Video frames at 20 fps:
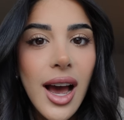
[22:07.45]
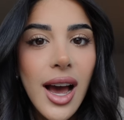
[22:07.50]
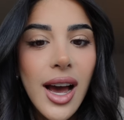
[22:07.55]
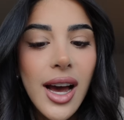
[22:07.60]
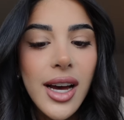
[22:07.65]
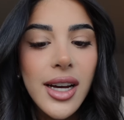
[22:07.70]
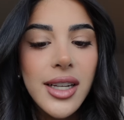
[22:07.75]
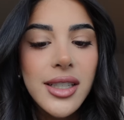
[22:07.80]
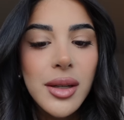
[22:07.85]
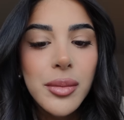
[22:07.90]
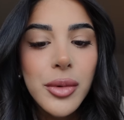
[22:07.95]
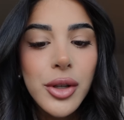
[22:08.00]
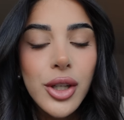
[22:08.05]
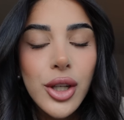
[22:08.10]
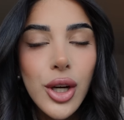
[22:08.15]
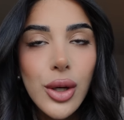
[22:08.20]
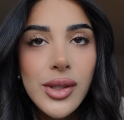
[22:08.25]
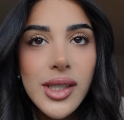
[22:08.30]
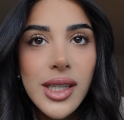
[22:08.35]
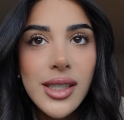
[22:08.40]
And I'm gonna
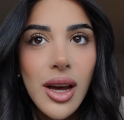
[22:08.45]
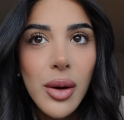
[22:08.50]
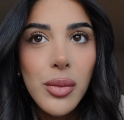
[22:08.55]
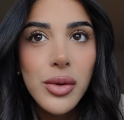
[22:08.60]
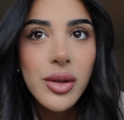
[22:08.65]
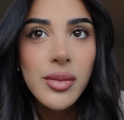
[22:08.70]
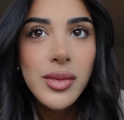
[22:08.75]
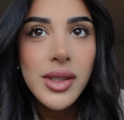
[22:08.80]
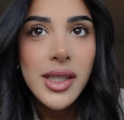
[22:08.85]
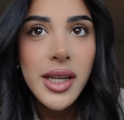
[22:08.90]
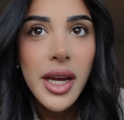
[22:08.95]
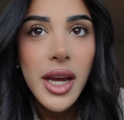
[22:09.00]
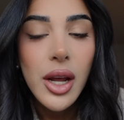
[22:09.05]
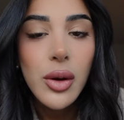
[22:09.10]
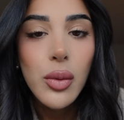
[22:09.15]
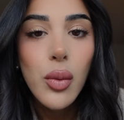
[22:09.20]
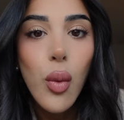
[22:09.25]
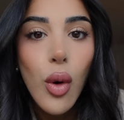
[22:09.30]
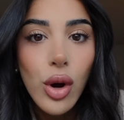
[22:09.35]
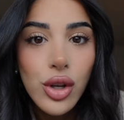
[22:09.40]
go sit down with them today
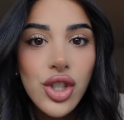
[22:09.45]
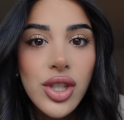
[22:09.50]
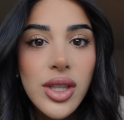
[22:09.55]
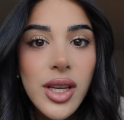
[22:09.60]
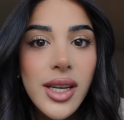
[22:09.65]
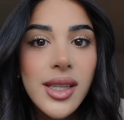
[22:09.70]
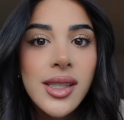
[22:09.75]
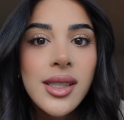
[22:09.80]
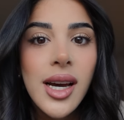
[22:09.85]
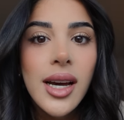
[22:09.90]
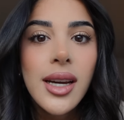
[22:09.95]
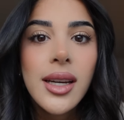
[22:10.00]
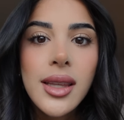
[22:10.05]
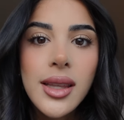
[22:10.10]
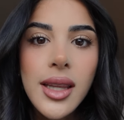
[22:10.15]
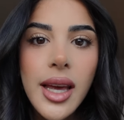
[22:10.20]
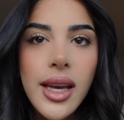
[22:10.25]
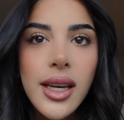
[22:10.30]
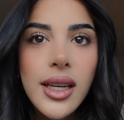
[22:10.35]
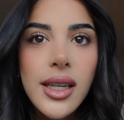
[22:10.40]
and watch the entire
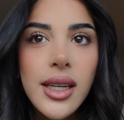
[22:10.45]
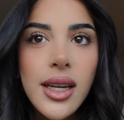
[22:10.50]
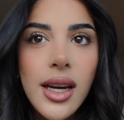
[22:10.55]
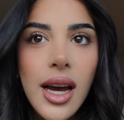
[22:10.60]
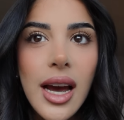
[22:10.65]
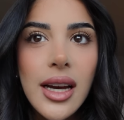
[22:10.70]
thing.